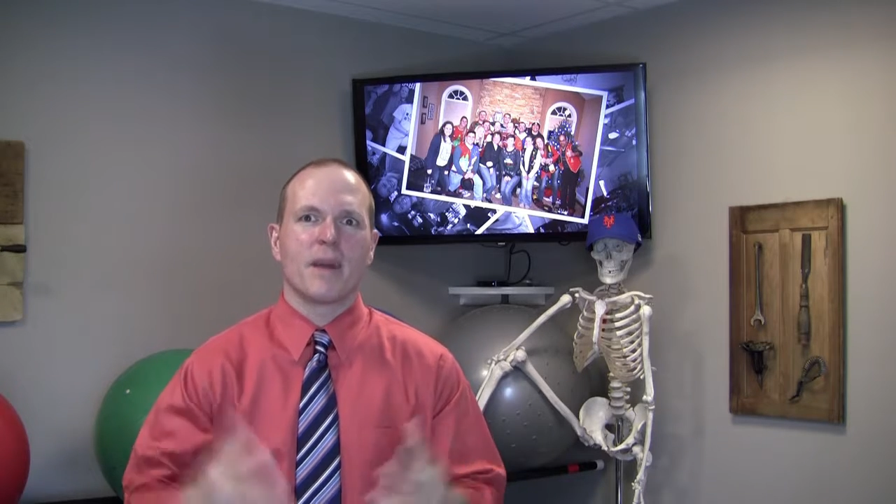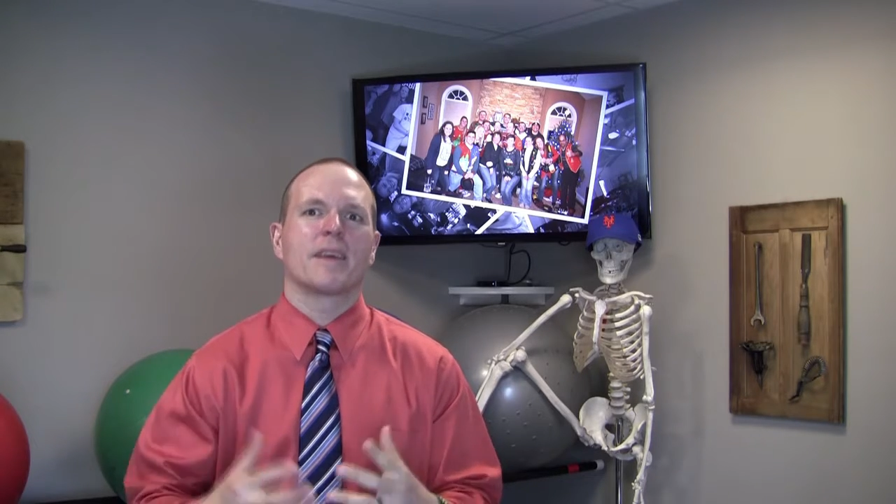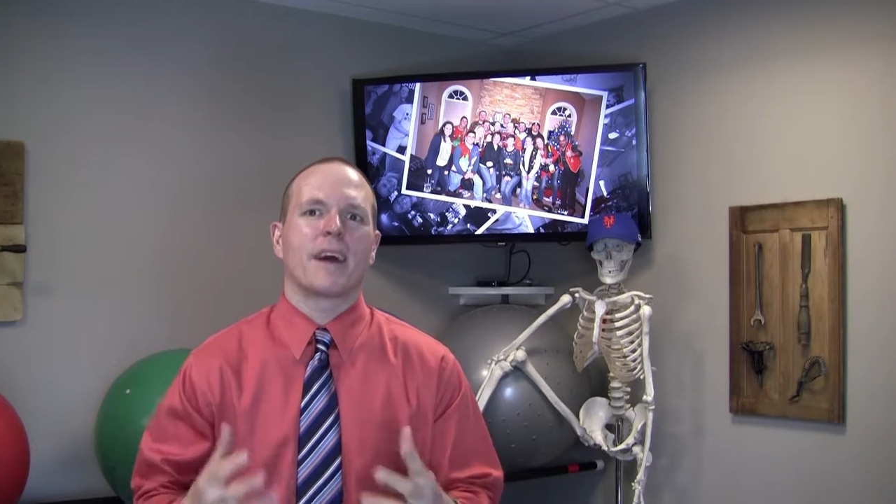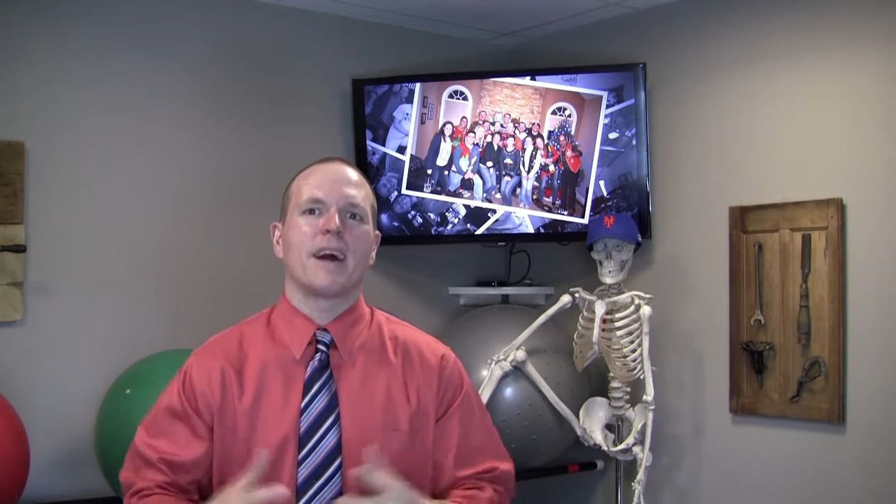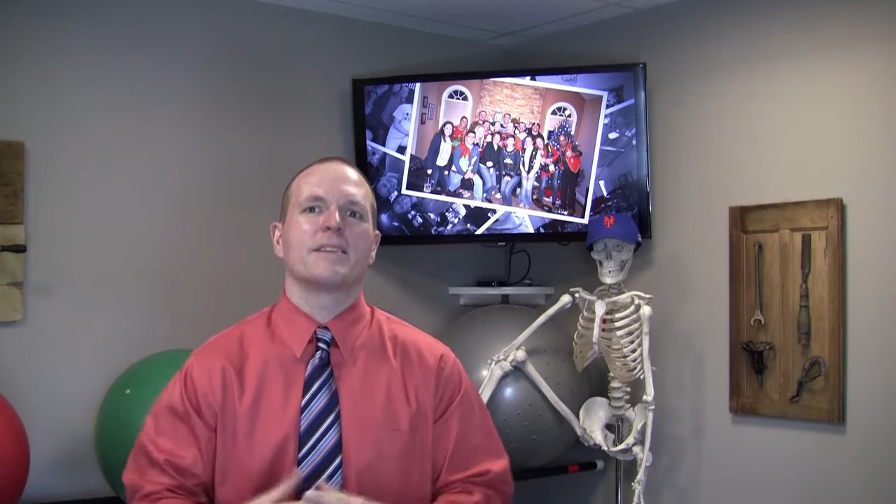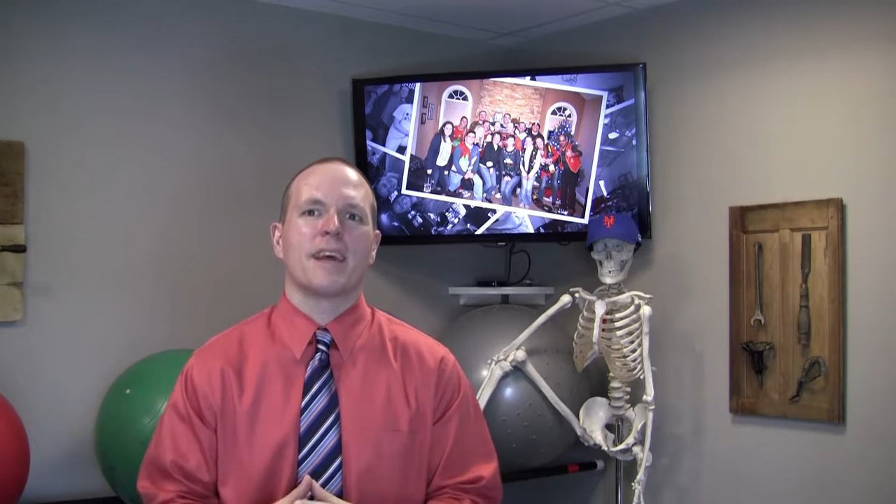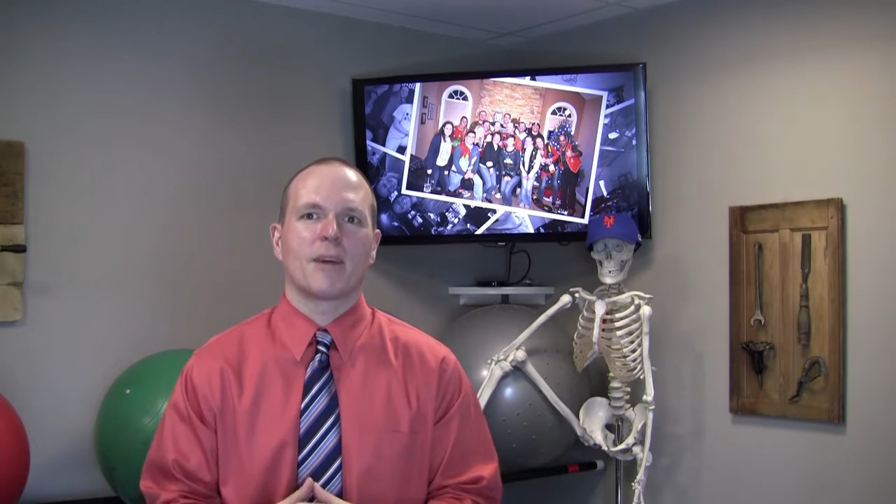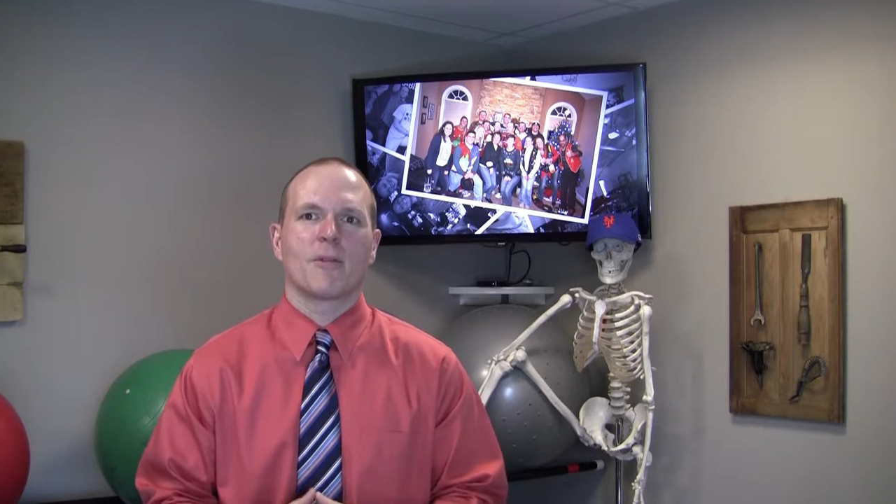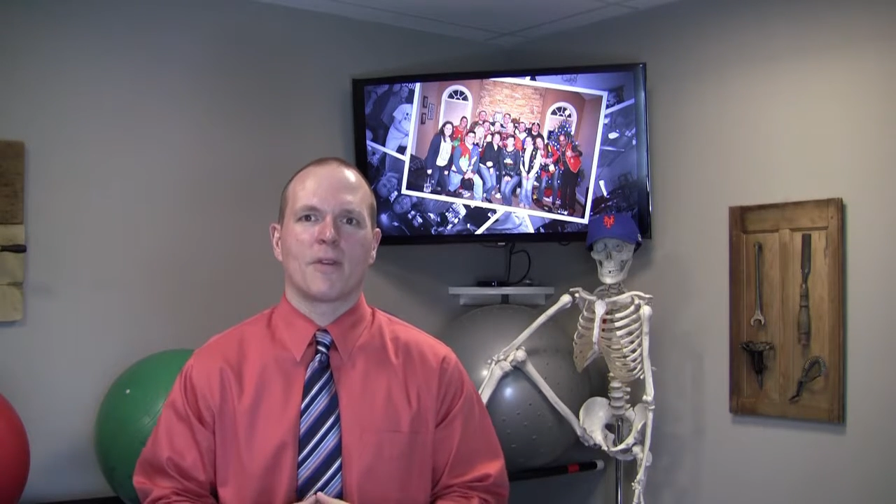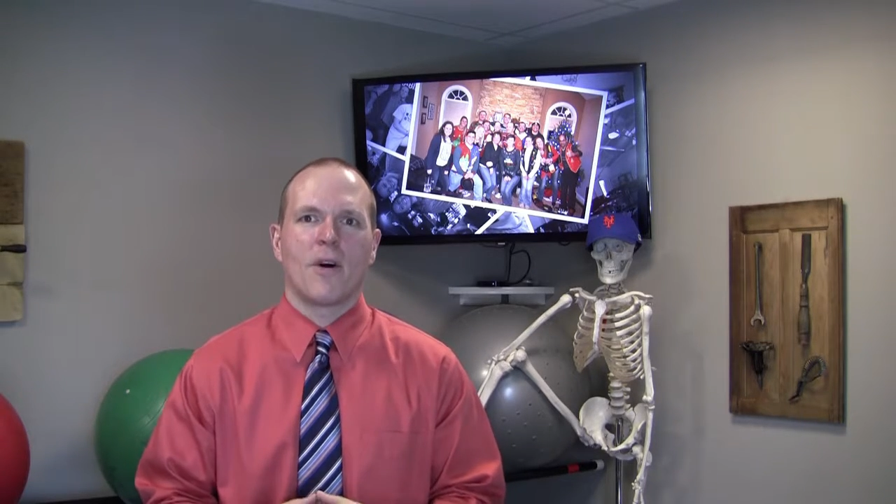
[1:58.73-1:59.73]
make
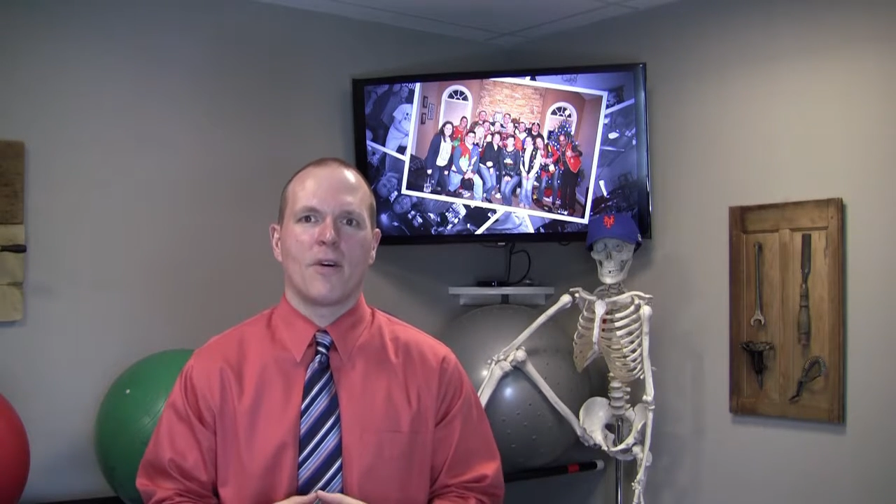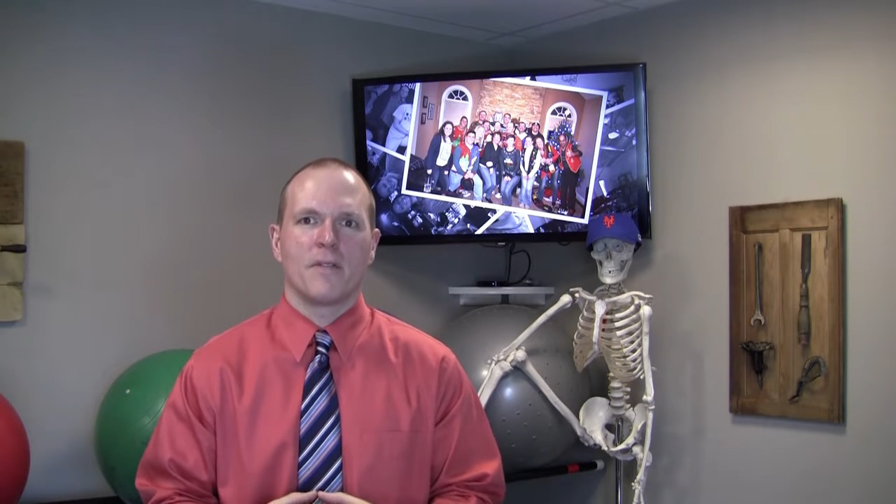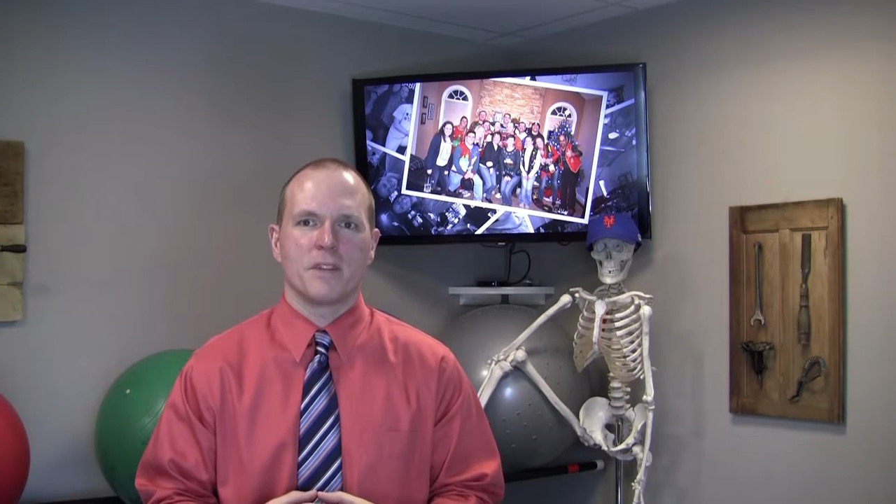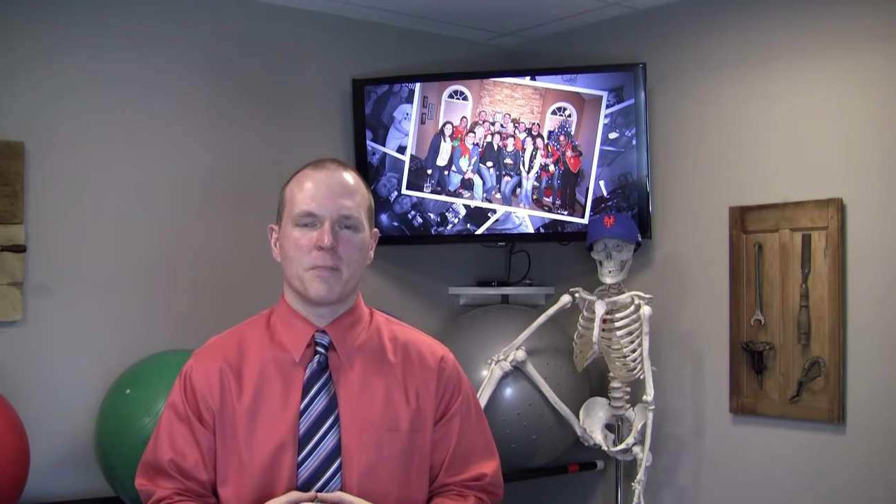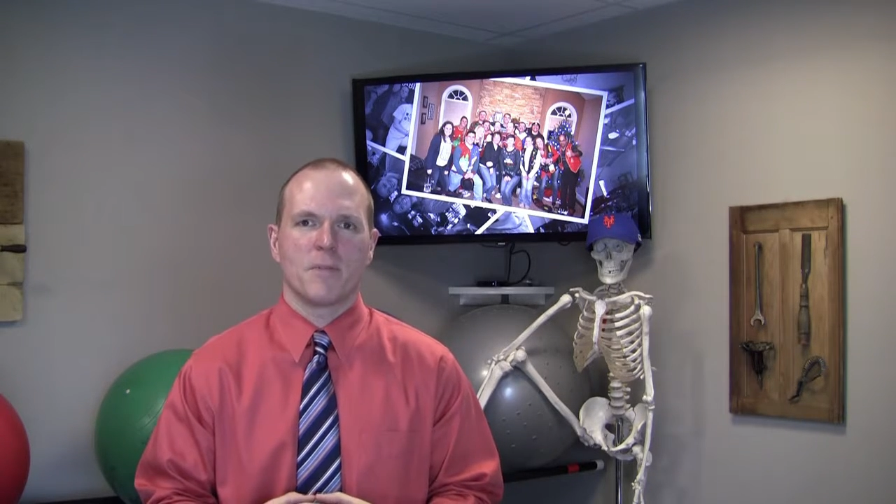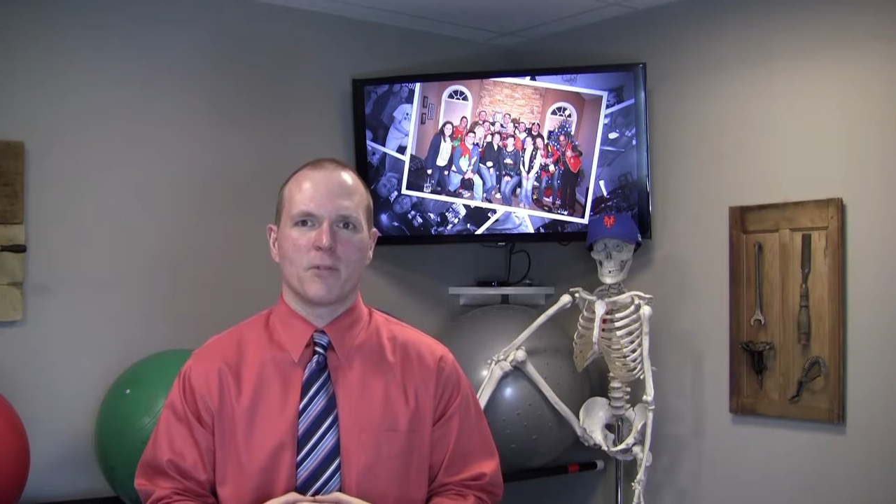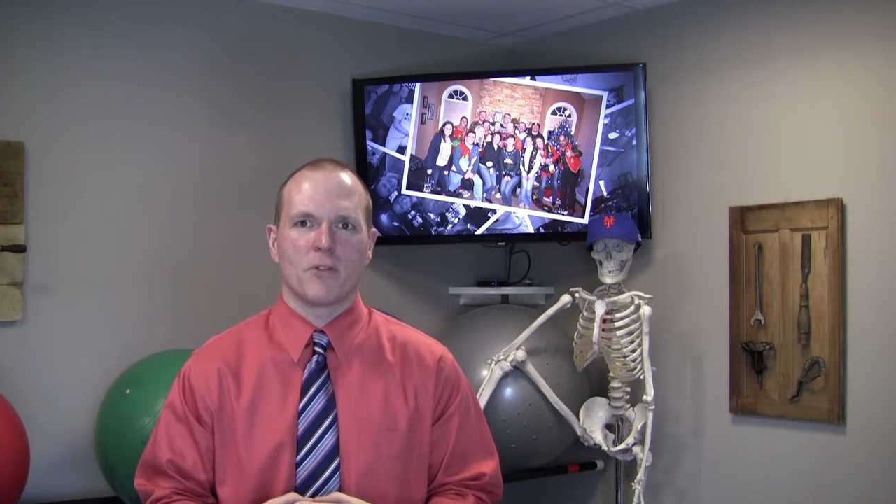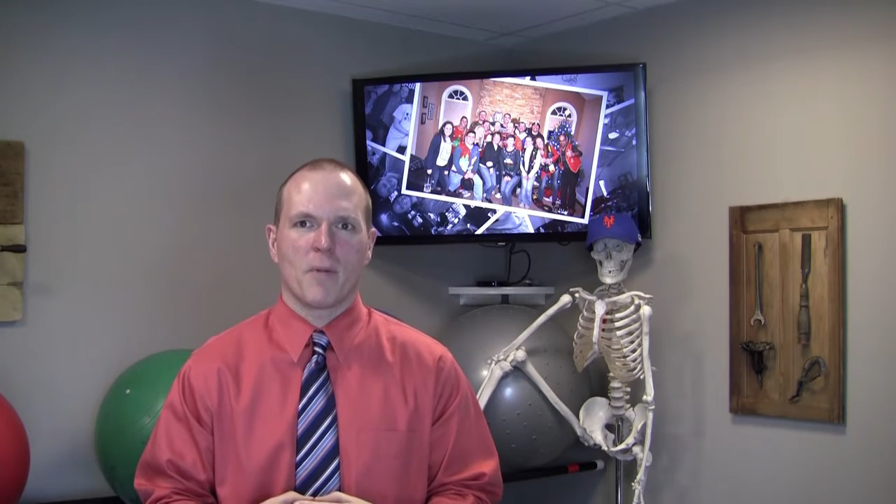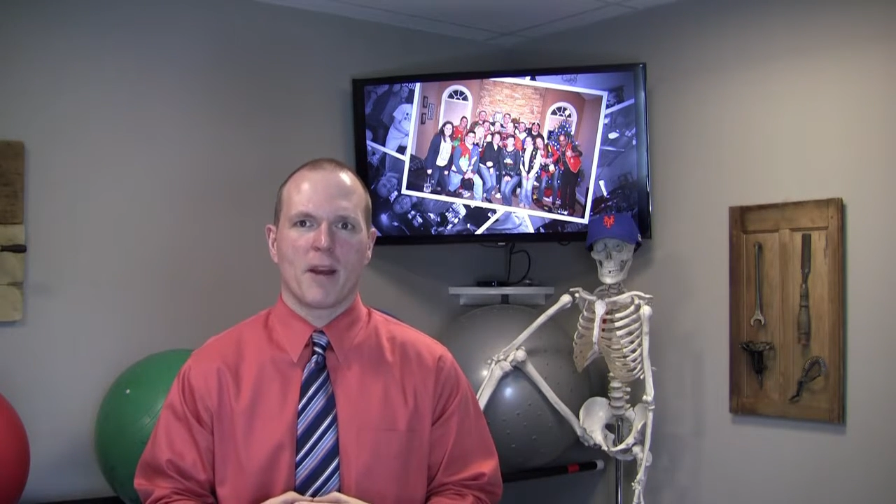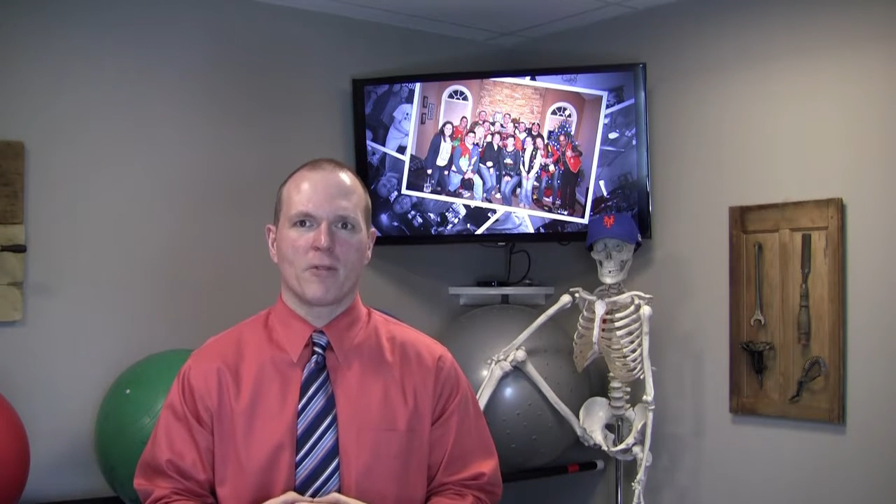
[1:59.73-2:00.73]
contact with all of these people
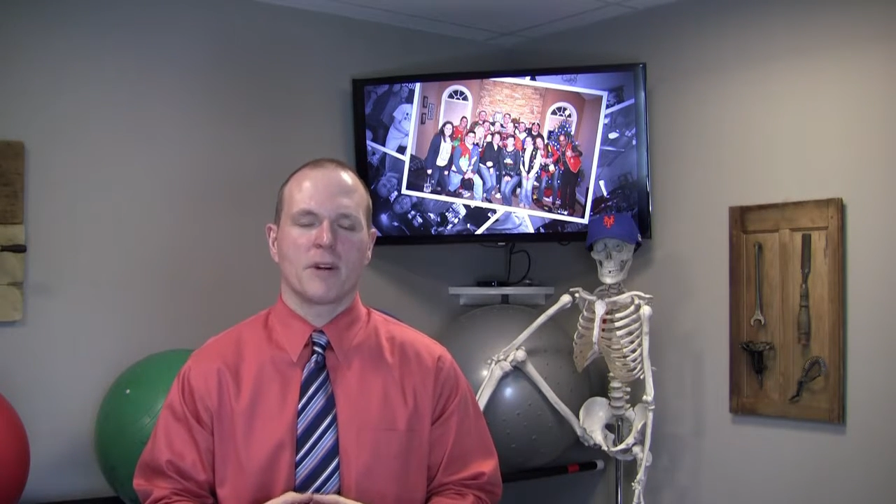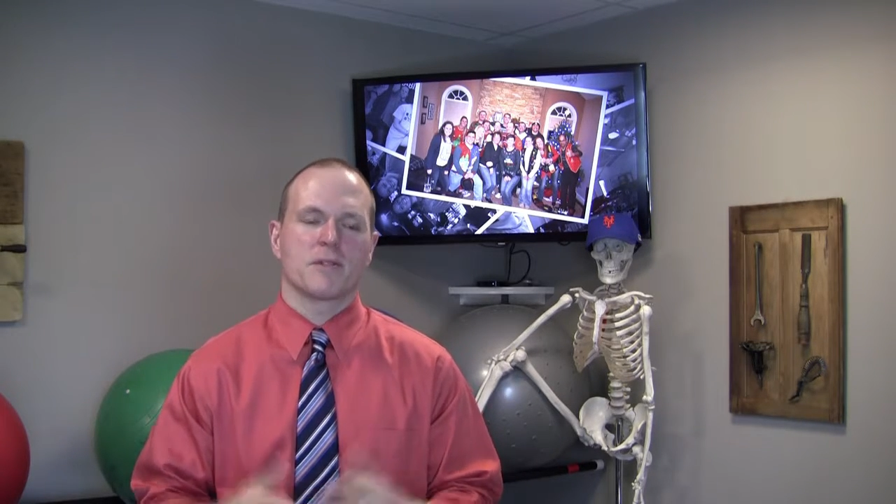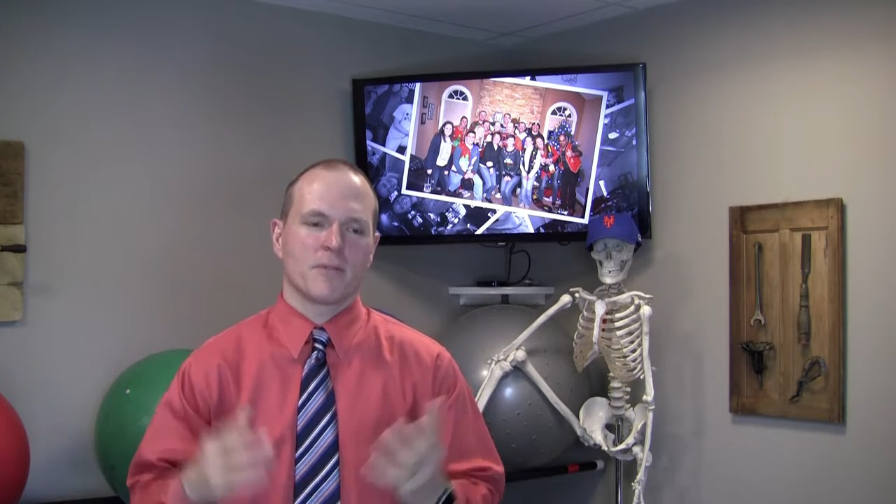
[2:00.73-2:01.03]
no matter what.